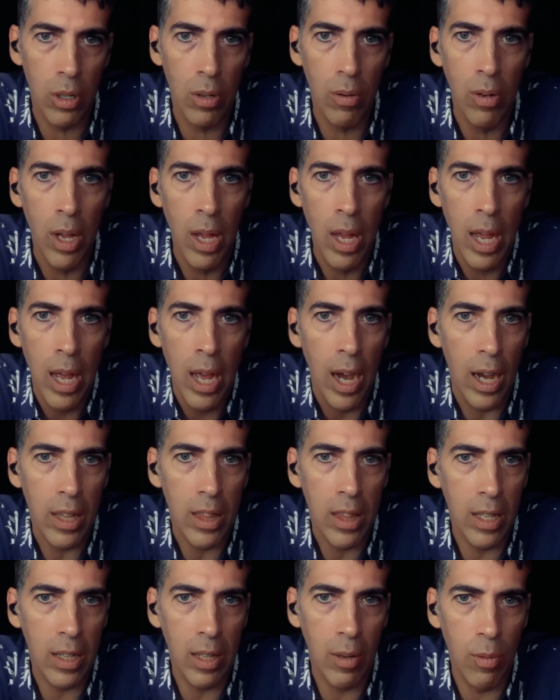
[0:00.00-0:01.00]
So
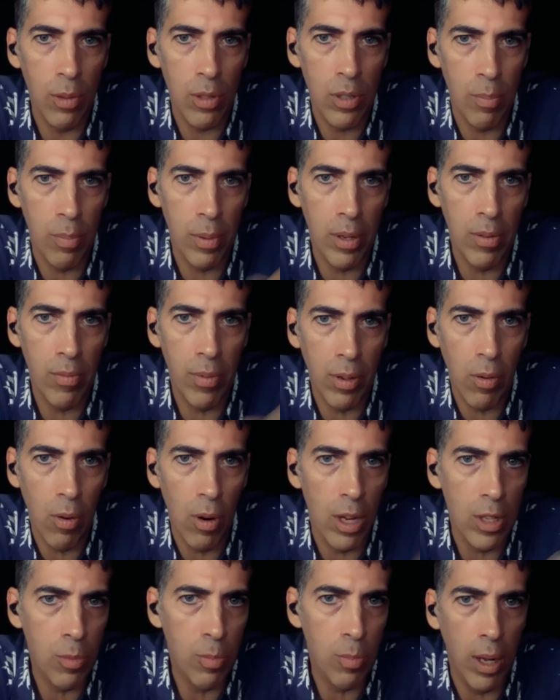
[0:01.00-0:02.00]
I think there was a bit of a
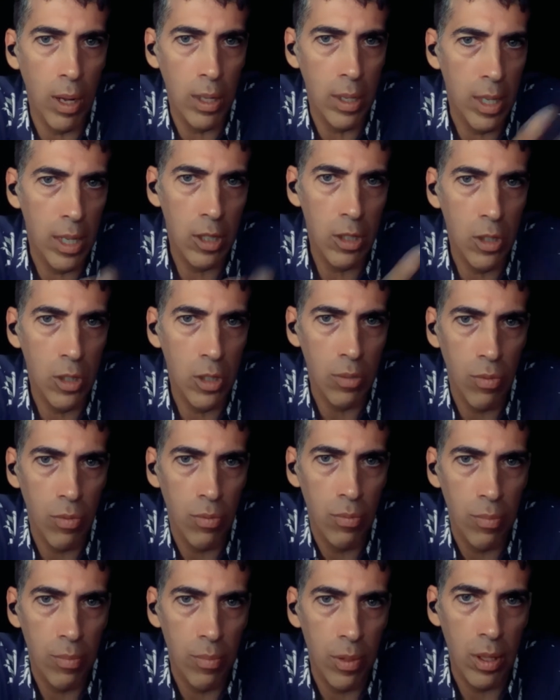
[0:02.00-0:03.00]
cross pollination,
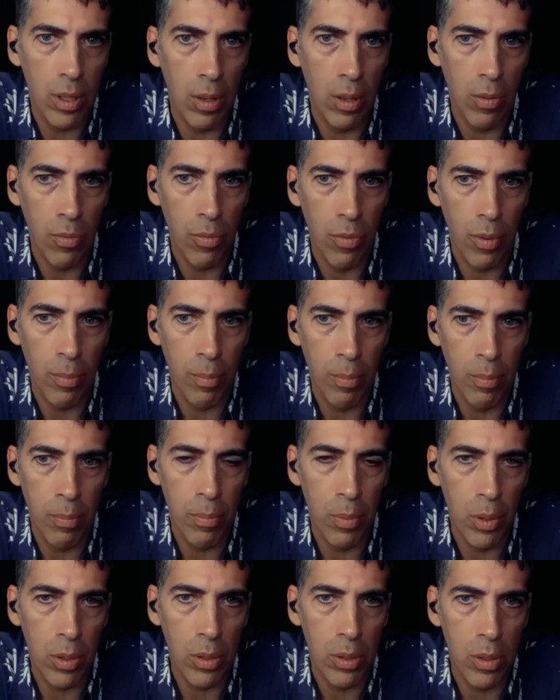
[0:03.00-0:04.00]
you know, from
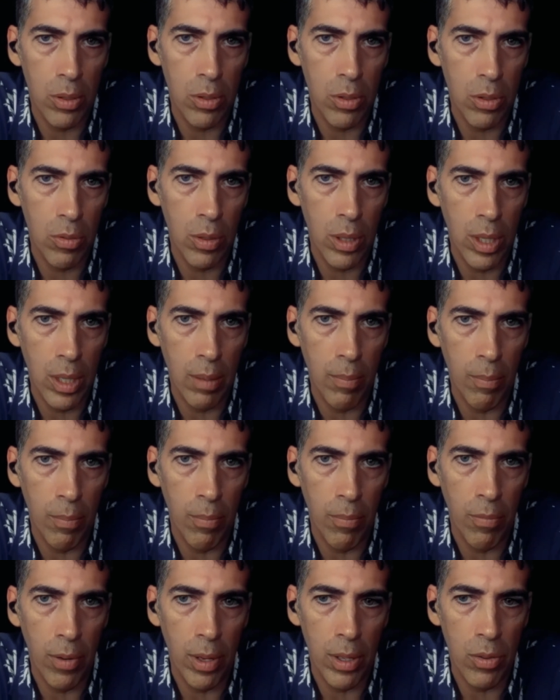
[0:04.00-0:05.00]
book to screen and
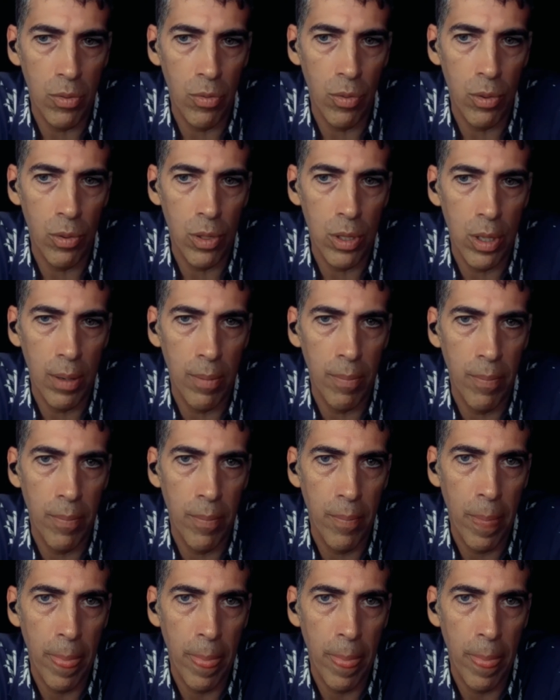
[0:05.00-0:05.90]
vice versa.